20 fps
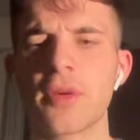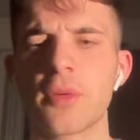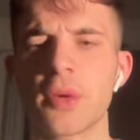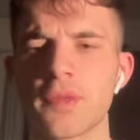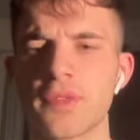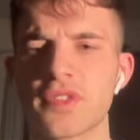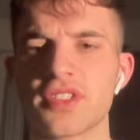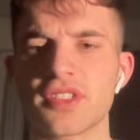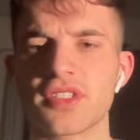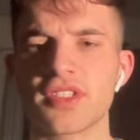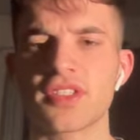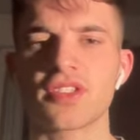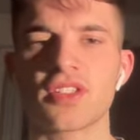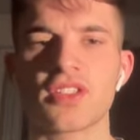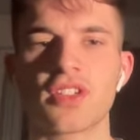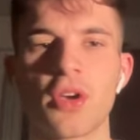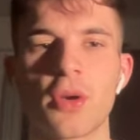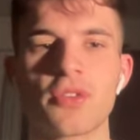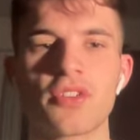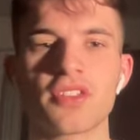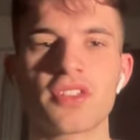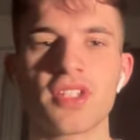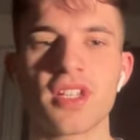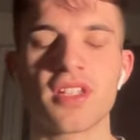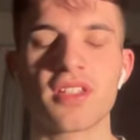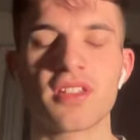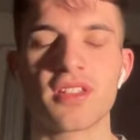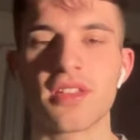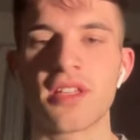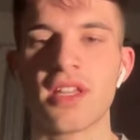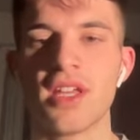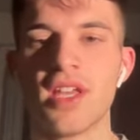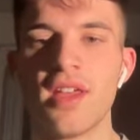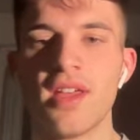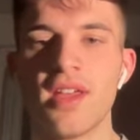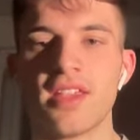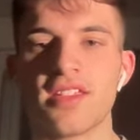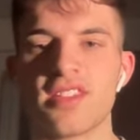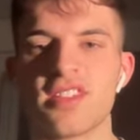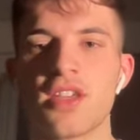I think one of his assistant coaches said
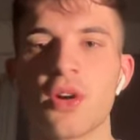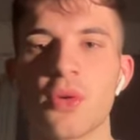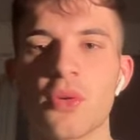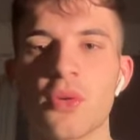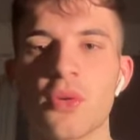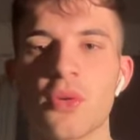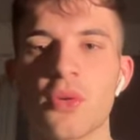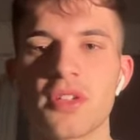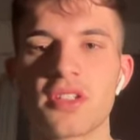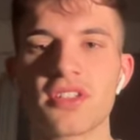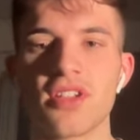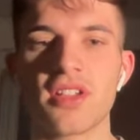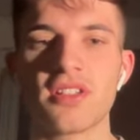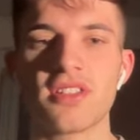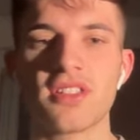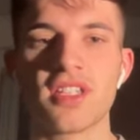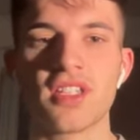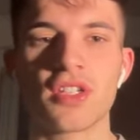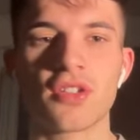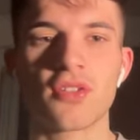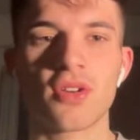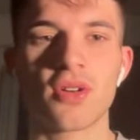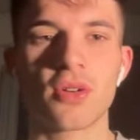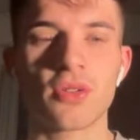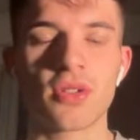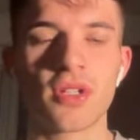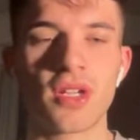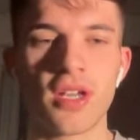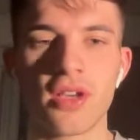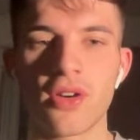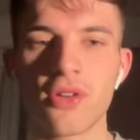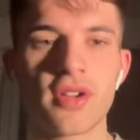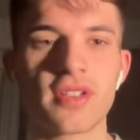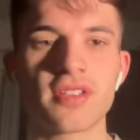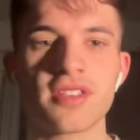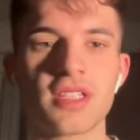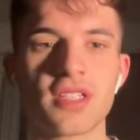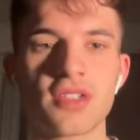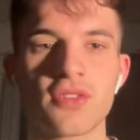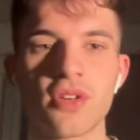he's the oldest 19-year-old or
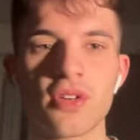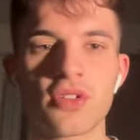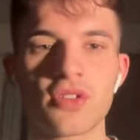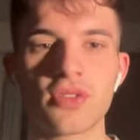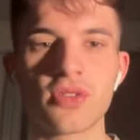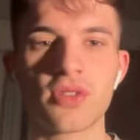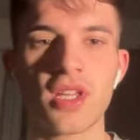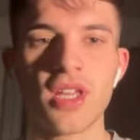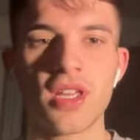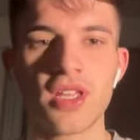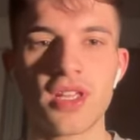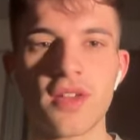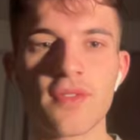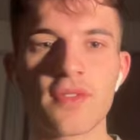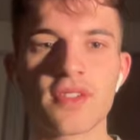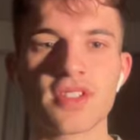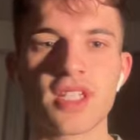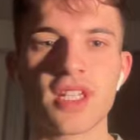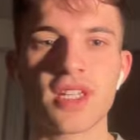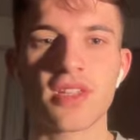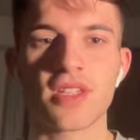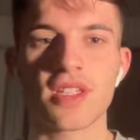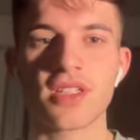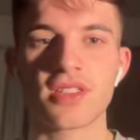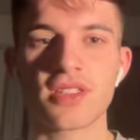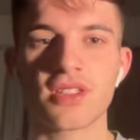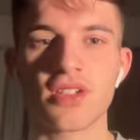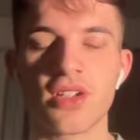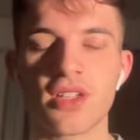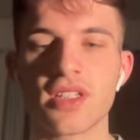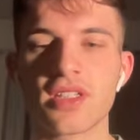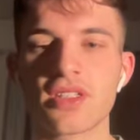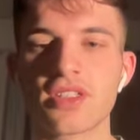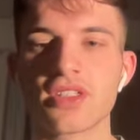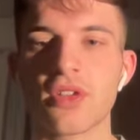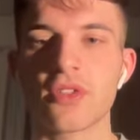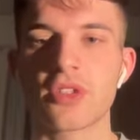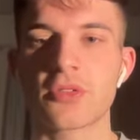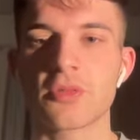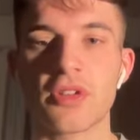18-year-old you'll ever see. That he's
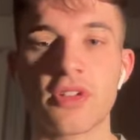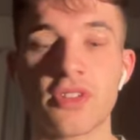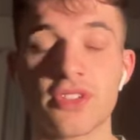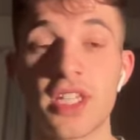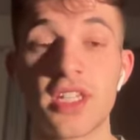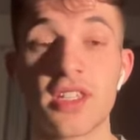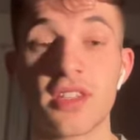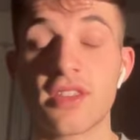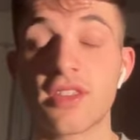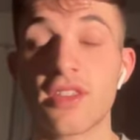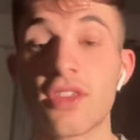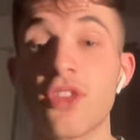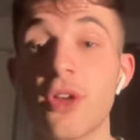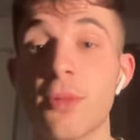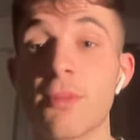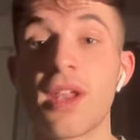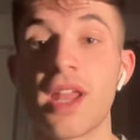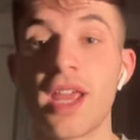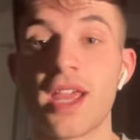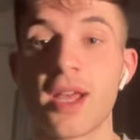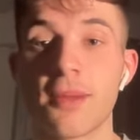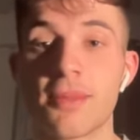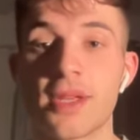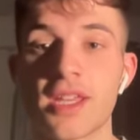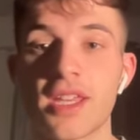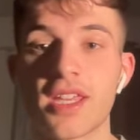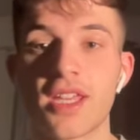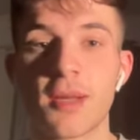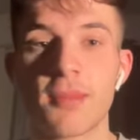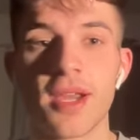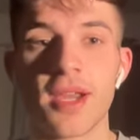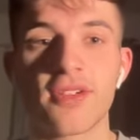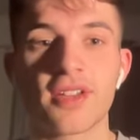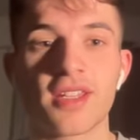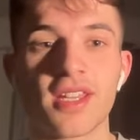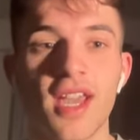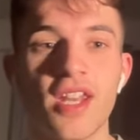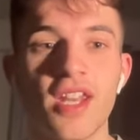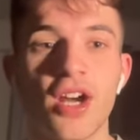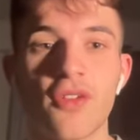so experienced. He the player picking up
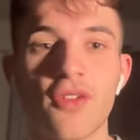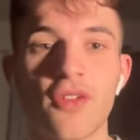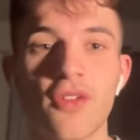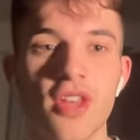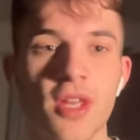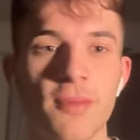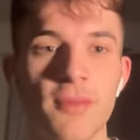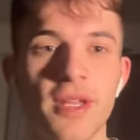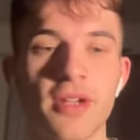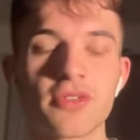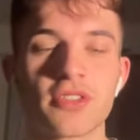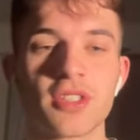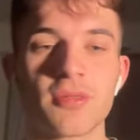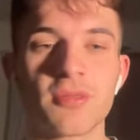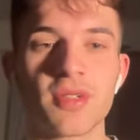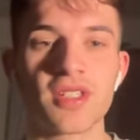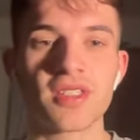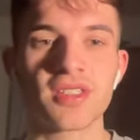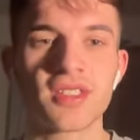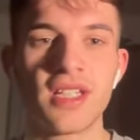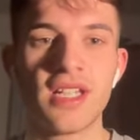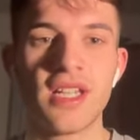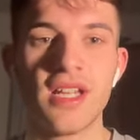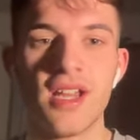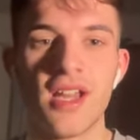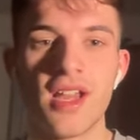Harry Kane after that penalty miss.